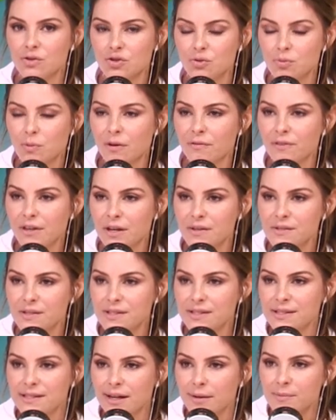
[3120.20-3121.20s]
those 12,000
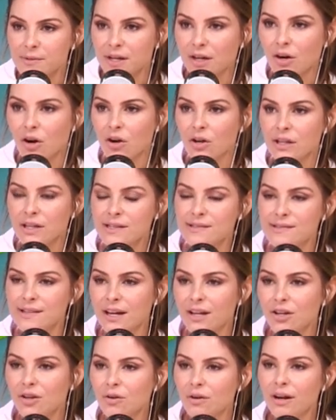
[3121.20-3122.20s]
steps like Carly
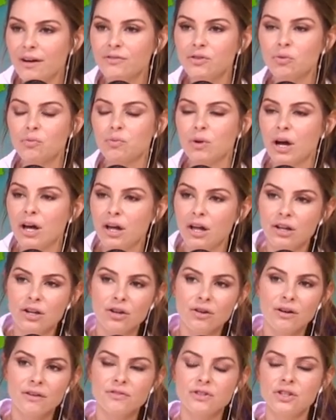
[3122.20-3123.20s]
said, you don't have to run,
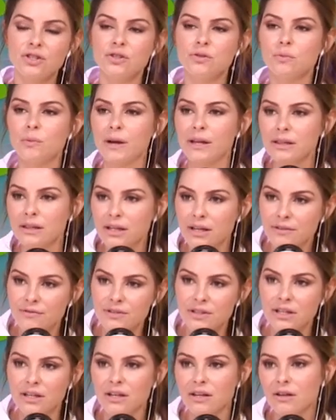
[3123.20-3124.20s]
you don't have to do
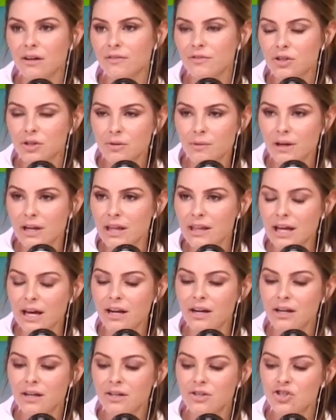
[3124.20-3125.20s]
weightlifting, you don't have to do any of that.
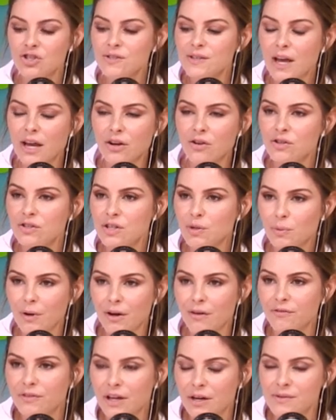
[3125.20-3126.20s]
Just get your
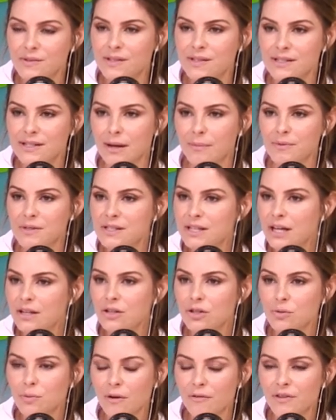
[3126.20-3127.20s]
12,000 steps, 10
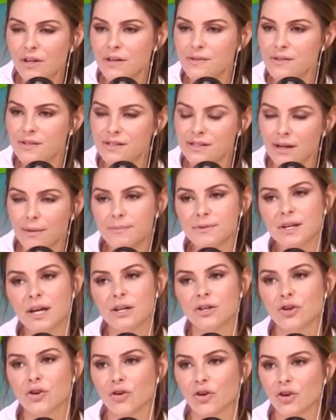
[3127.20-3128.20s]
to 12,000 steps
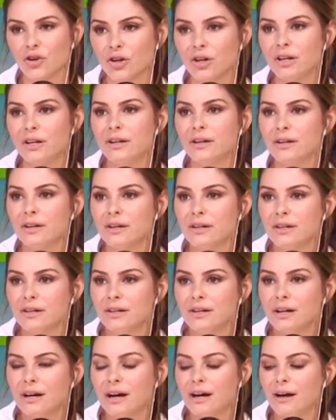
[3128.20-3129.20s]
and you're good.
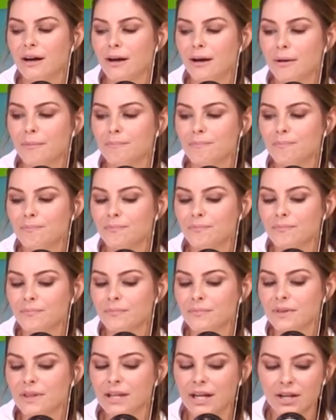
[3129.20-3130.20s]
Um
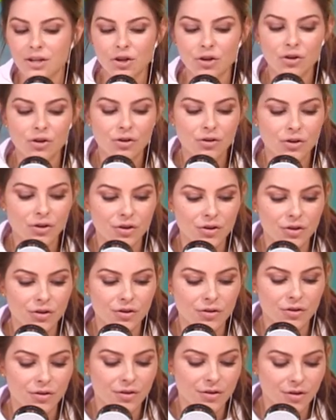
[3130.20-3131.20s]
then you're
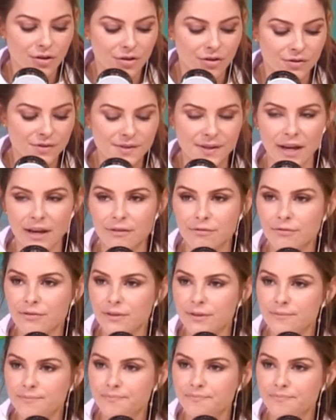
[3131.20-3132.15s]
you're you're safe.